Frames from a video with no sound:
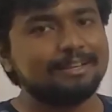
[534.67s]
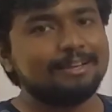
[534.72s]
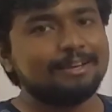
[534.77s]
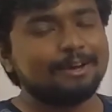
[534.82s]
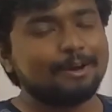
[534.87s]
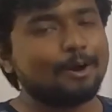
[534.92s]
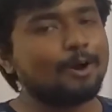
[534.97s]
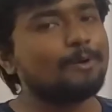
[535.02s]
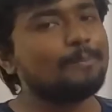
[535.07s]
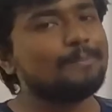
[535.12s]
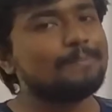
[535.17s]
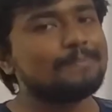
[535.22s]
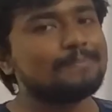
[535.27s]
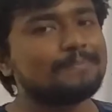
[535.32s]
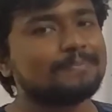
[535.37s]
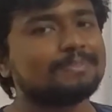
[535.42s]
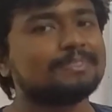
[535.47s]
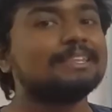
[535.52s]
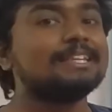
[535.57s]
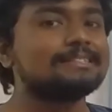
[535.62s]
How?
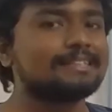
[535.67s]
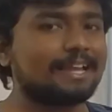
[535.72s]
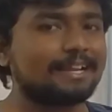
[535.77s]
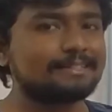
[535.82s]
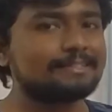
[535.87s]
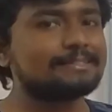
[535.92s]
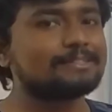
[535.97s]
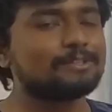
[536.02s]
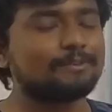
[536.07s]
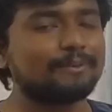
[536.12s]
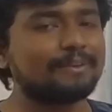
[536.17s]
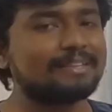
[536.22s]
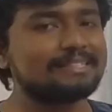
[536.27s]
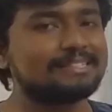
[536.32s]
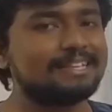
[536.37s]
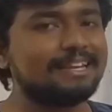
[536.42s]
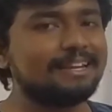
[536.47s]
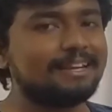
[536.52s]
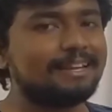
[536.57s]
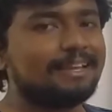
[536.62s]
This answers your
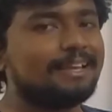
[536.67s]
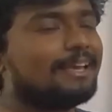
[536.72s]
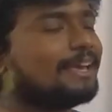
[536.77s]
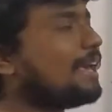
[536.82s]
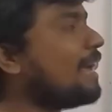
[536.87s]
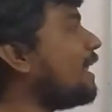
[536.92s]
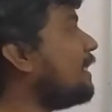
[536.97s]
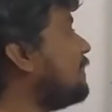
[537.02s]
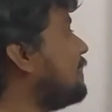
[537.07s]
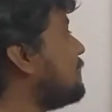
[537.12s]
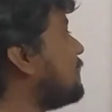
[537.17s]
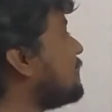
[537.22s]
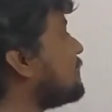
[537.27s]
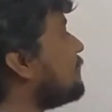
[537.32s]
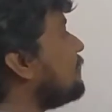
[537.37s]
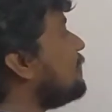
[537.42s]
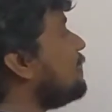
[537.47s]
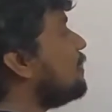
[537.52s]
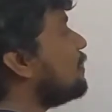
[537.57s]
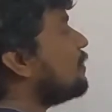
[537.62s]
question, and this is
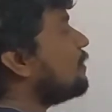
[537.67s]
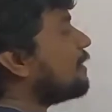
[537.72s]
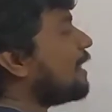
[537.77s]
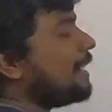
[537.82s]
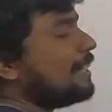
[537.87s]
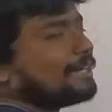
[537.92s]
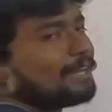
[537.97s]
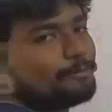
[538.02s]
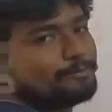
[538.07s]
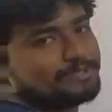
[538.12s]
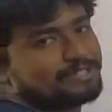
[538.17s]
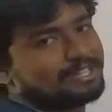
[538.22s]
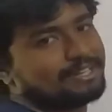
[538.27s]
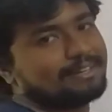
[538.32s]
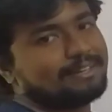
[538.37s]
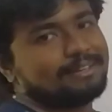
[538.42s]
our right option.